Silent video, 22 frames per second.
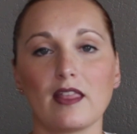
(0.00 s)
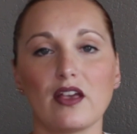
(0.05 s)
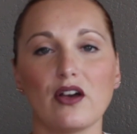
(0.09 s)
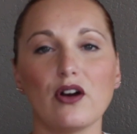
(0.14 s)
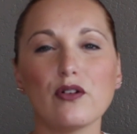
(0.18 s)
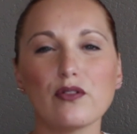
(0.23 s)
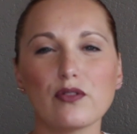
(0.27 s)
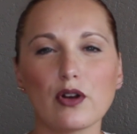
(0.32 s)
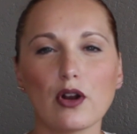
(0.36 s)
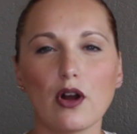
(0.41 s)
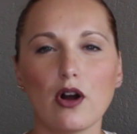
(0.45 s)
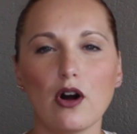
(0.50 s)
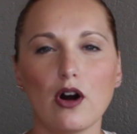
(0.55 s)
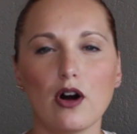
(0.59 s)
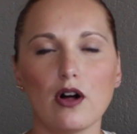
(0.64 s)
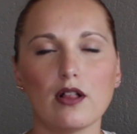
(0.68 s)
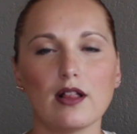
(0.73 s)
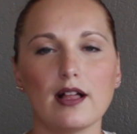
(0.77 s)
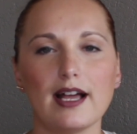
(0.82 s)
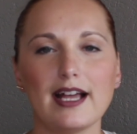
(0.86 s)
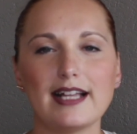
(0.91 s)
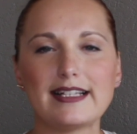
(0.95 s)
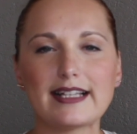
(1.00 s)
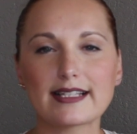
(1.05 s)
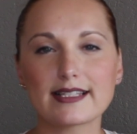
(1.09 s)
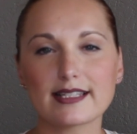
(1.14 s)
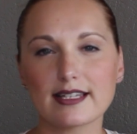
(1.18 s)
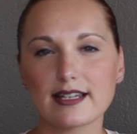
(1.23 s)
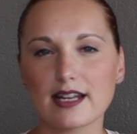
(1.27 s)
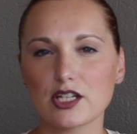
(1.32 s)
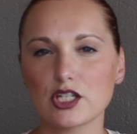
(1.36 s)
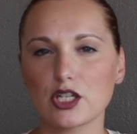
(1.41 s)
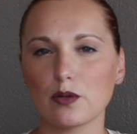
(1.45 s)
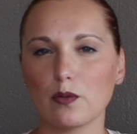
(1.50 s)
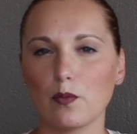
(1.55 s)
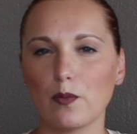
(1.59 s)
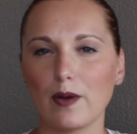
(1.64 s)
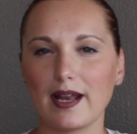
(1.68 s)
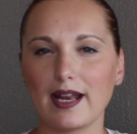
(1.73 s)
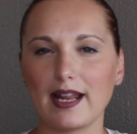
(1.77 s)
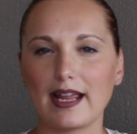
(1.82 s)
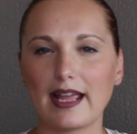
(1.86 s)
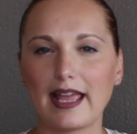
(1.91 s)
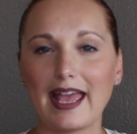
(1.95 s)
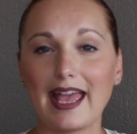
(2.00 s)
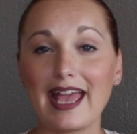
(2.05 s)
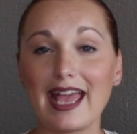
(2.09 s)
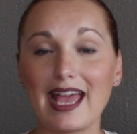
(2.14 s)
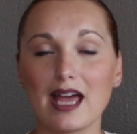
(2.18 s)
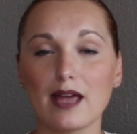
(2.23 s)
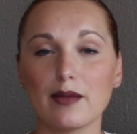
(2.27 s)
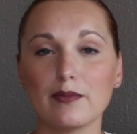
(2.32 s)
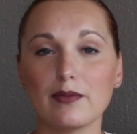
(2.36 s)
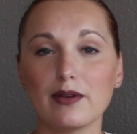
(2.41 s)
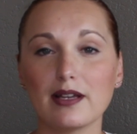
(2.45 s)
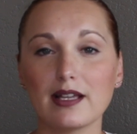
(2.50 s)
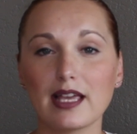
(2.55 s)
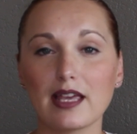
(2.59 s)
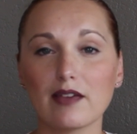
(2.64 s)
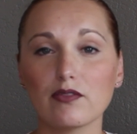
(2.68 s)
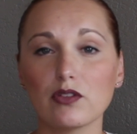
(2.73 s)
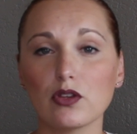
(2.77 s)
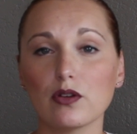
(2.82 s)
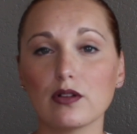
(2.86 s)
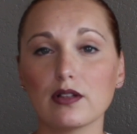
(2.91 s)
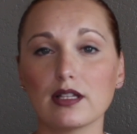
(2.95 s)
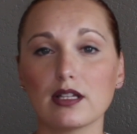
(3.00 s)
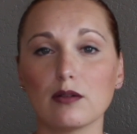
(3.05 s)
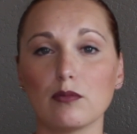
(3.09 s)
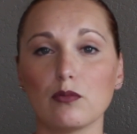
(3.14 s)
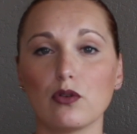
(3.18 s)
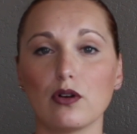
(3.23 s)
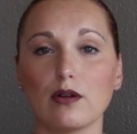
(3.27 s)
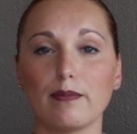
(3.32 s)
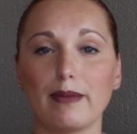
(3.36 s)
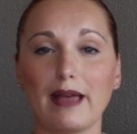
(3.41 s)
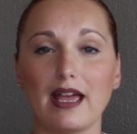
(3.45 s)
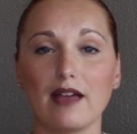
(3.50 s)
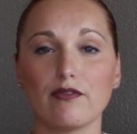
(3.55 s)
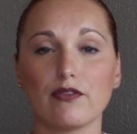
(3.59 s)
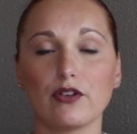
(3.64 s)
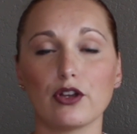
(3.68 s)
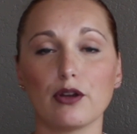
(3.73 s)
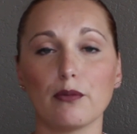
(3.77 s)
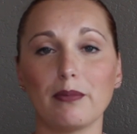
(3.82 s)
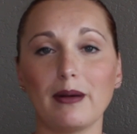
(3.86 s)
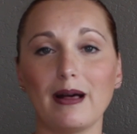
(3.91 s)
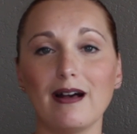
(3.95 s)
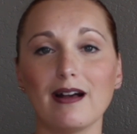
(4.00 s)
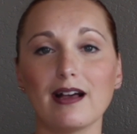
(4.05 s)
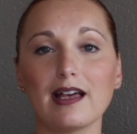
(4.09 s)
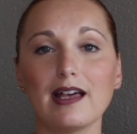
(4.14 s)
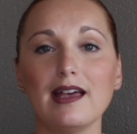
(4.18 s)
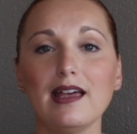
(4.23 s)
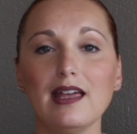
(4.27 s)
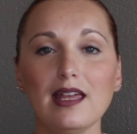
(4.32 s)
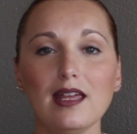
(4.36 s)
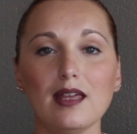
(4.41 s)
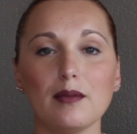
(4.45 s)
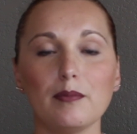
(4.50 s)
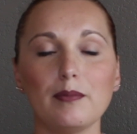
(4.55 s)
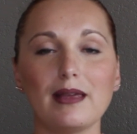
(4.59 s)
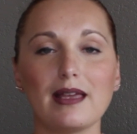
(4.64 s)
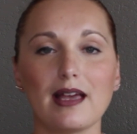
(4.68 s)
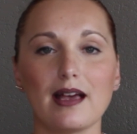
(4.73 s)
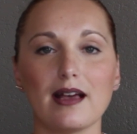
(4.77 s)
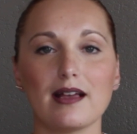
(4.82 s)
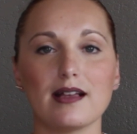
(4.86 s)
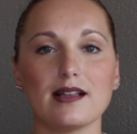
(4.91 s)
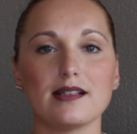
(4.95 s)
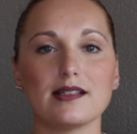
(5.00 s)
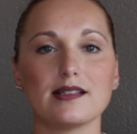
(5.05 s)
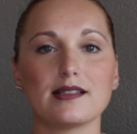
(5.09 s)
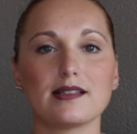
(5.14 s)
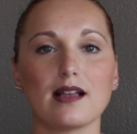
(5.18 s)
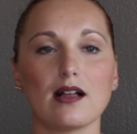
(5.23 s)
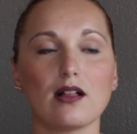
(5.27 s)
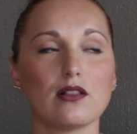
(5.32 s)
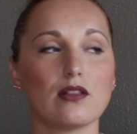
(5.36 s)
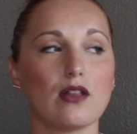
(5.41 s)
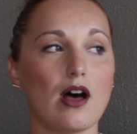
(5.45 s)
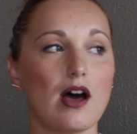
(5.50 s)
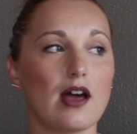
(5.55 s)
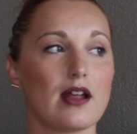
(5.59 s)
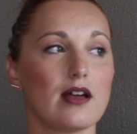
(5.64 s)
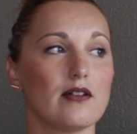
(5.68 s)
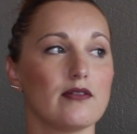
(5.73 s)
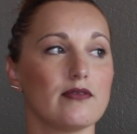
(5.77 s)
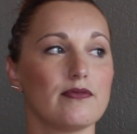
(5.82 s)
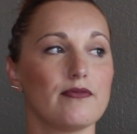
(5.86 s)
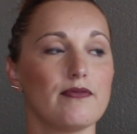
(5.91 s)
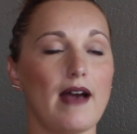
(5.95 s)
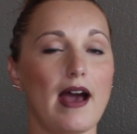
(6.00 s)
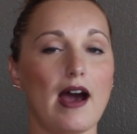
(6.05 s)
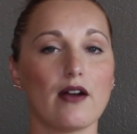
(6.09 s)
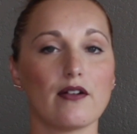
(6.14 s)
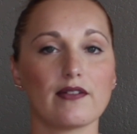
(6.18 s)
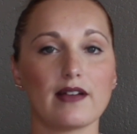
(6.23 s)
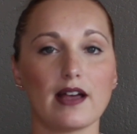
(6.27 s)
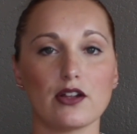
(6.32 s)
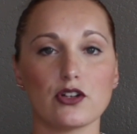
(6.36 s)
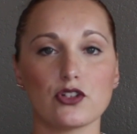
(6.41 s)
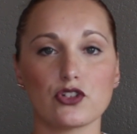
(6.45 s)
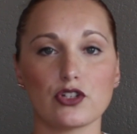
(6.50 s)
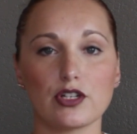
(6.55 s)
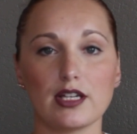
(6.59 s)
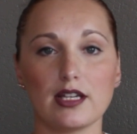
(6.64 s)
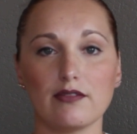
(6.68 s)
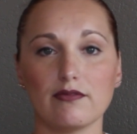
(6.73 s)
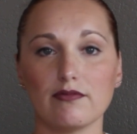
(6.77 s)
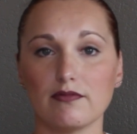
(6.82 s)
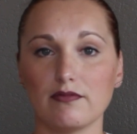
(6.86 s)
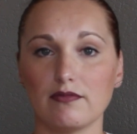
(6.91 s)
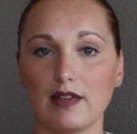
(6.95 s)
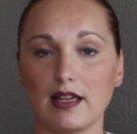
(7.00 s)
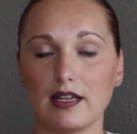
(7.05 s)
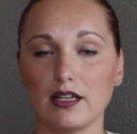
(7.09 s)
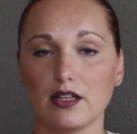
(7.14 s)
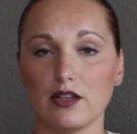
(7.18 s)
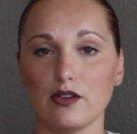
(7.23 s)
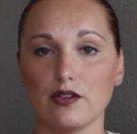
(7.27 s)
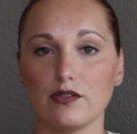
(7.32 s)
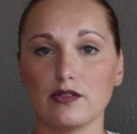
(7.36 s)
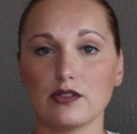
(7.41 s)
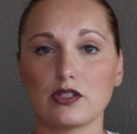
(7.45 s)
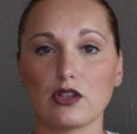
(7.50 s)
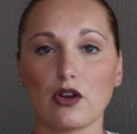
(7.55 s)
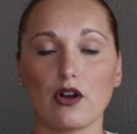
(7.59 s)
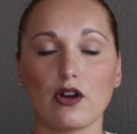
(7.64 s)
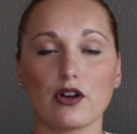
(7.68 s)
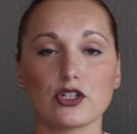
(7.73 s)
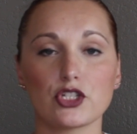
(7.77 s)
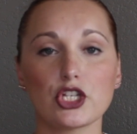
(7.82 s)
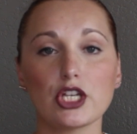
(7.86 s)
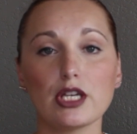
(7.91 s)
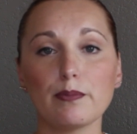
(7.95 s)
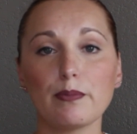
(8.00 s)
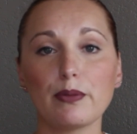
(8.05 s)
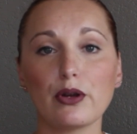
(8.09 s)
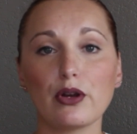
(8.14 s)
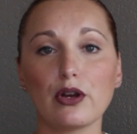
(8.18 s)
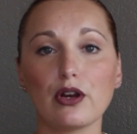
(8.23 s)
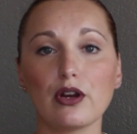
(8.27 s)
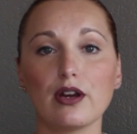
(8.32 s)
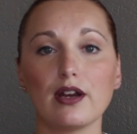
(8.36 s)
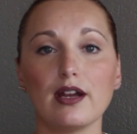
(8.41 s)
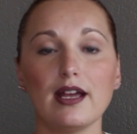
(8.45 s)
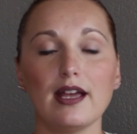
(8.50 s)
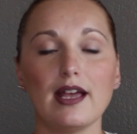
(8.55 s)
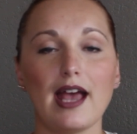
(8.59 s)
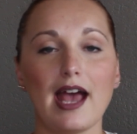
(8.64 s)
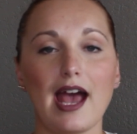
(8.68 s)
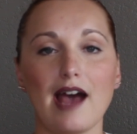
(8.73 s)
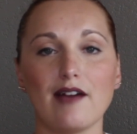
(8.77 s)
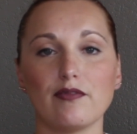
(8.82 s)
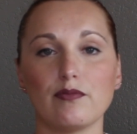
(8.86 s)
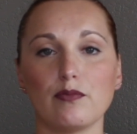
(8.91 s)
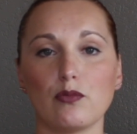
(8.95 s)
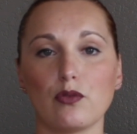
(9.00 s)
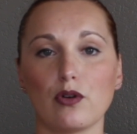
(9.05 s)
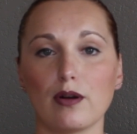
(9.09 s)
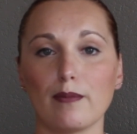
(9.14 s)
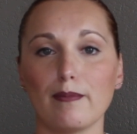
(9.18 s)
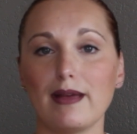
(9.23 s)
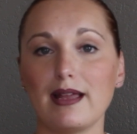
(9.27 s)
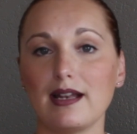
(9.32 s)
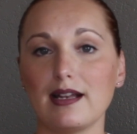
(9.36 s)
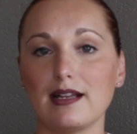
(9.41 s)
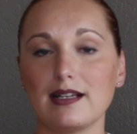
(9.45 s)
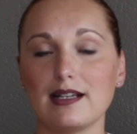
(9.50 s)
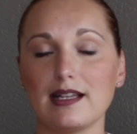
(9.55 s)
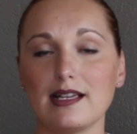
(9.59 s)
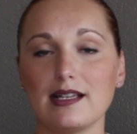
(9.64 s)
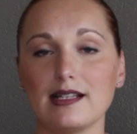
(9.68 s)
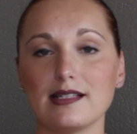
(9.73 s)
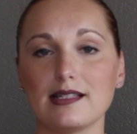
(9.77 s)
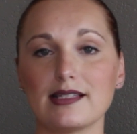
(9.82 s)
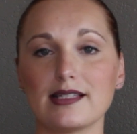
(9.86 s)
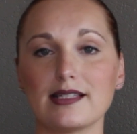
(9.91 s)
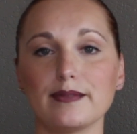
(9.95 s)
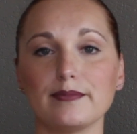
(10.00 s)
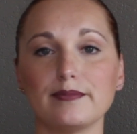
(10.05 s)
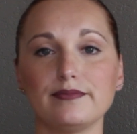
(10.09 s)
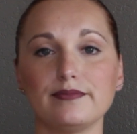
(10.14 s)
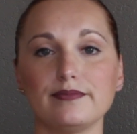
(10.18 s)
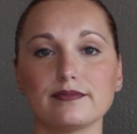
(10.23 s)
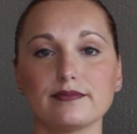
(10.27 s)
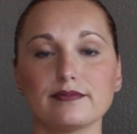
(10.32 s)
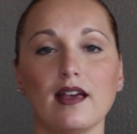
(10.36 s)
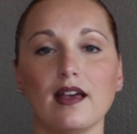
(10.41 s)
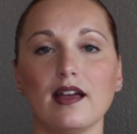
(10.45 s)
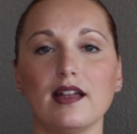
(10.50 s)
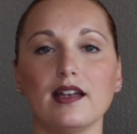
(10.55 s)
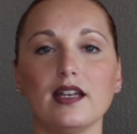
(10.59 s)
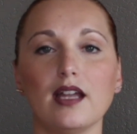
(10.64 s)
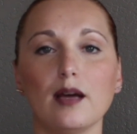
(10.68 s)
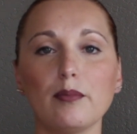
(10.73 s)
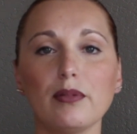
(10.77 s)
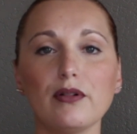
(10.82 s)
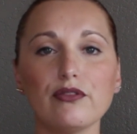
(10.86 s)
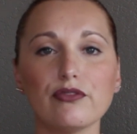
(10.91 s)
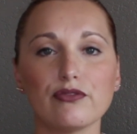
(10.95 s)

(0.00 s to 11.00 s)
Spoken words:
Overall, a destination wedding can give you a little more bang for your buck because a lot of out-of-country venues are cheaper, have more amenities. Number